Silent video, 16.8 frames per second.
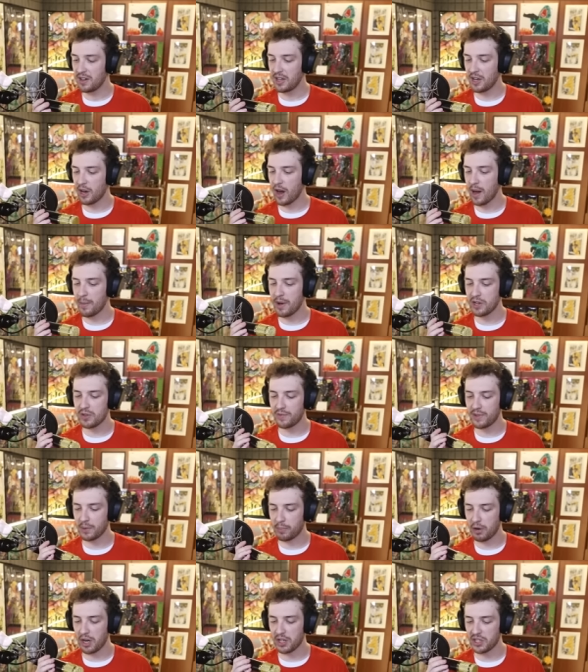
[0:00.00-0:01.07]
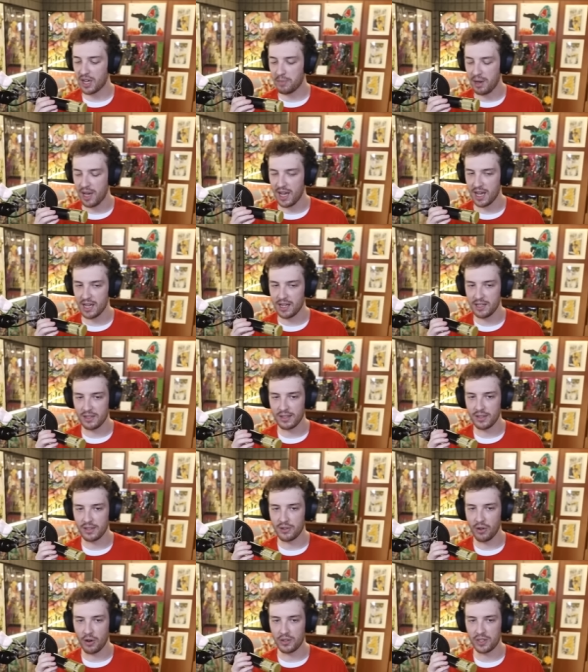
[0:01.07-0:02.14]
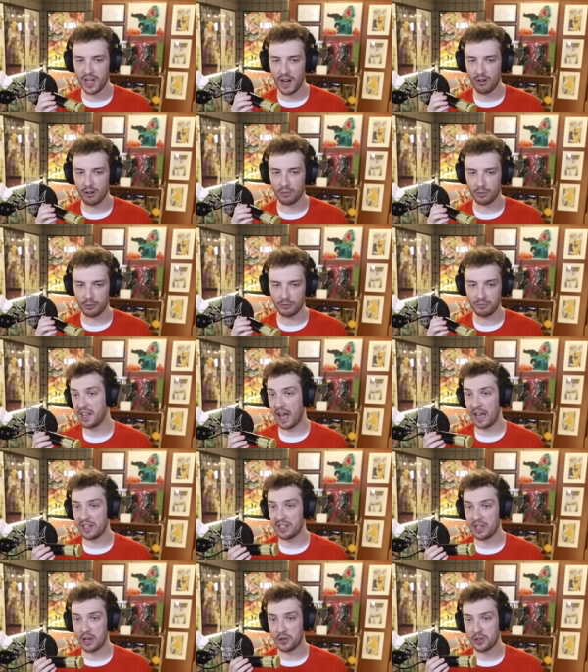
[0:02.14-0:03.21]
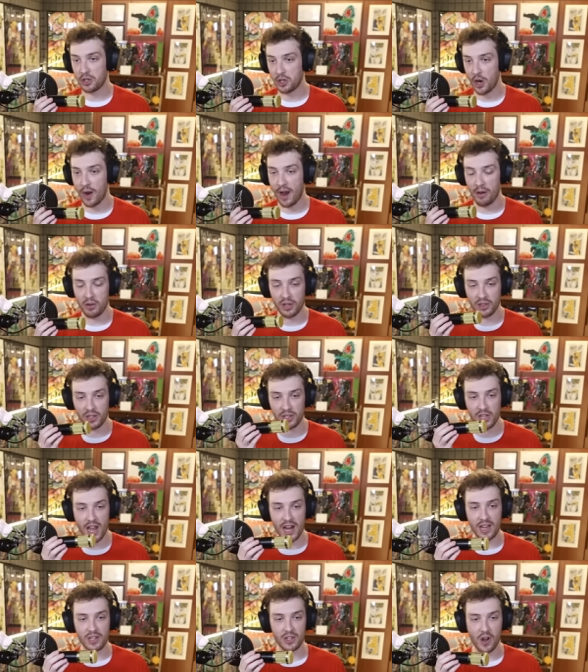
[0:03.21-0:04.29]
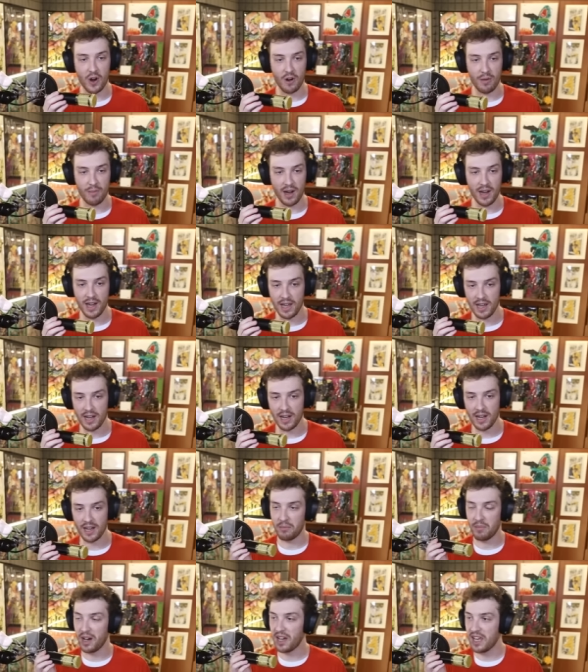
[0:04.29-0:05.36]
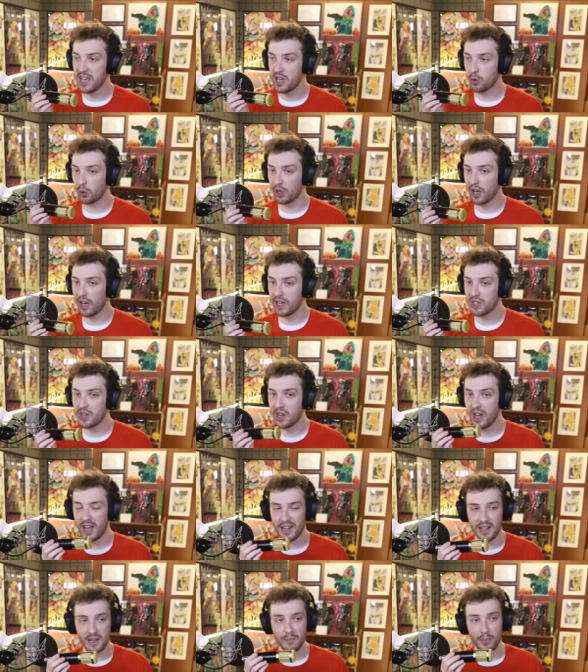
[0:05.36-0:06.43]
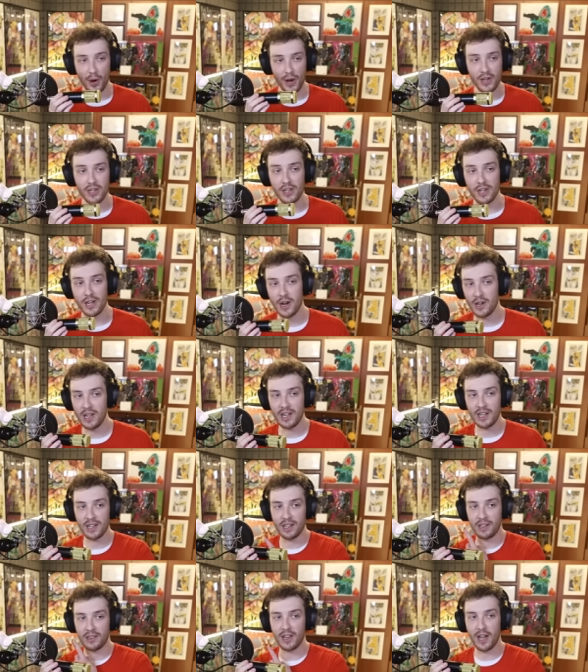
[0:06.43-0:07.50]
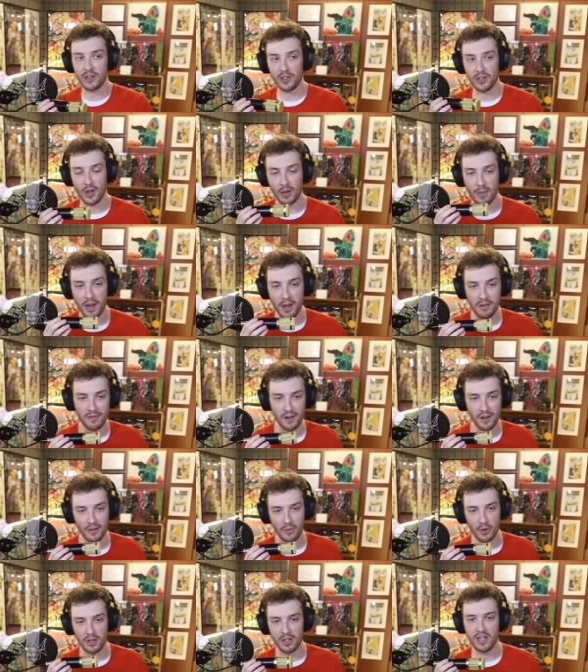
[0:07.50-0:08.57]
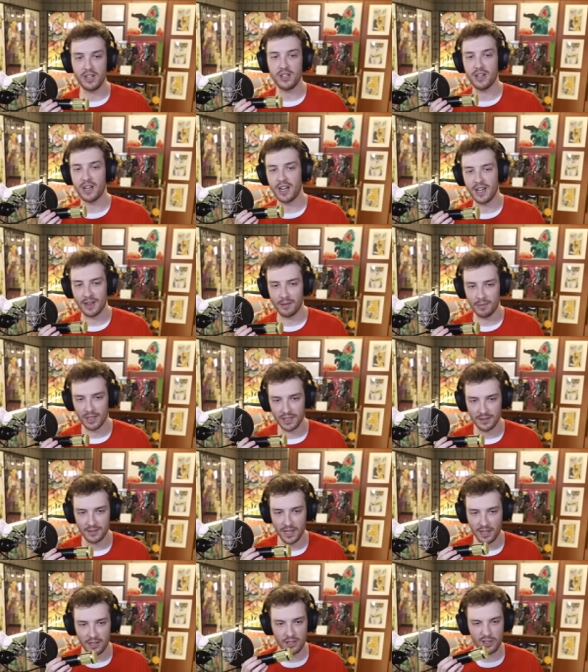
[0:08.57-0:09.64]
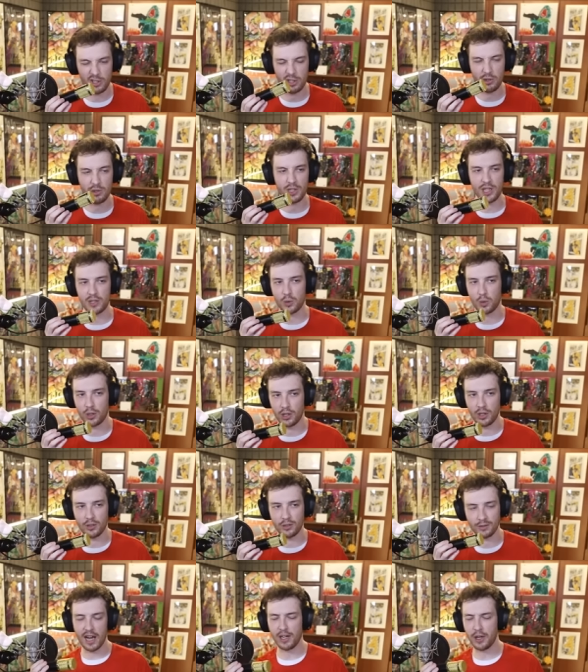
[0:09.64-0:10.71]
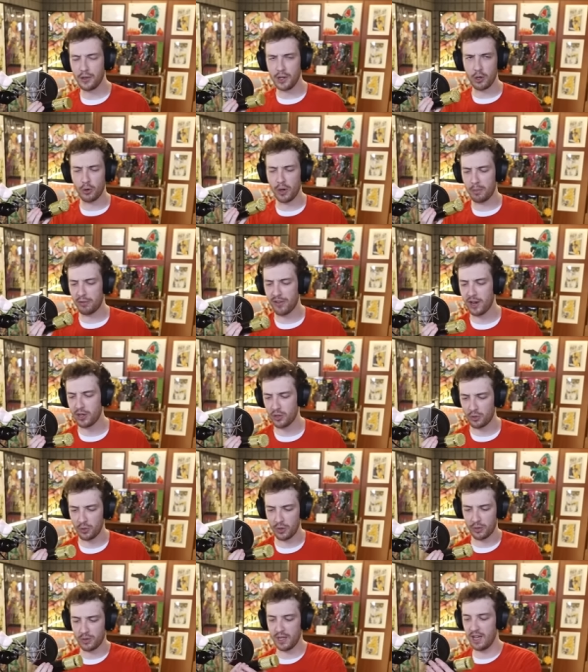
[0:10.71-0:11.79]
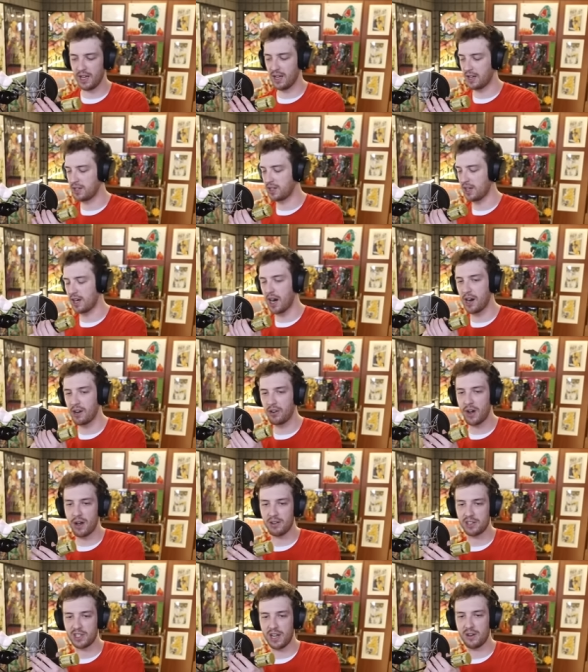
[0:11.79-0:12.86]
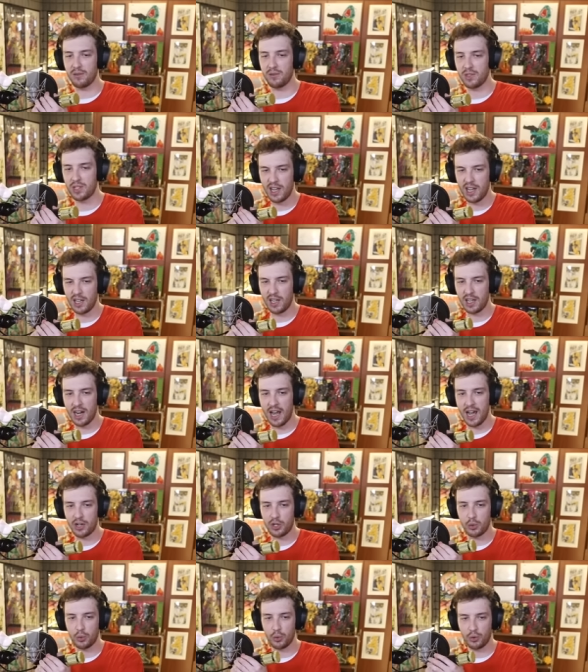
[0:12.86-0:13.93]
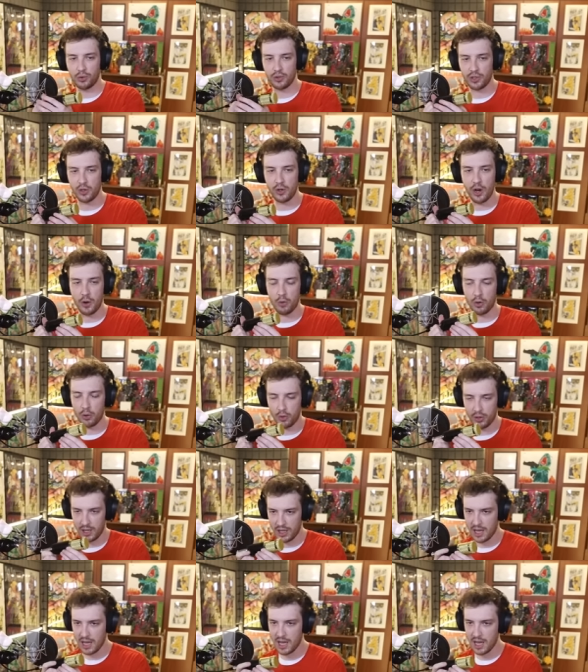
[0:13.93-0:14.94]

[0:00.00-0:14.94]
You know, I imagine for the price I paid, not terrible. I guess that goes to show how good the settings are on my uh, my equalizer and compressor. You don't need a thousand dollar microphone. What an idiot I am, huh? I could have just used this all along. I don't think you'll get professional work with it because I, I, don't know how it sounds in like an actual studio recording.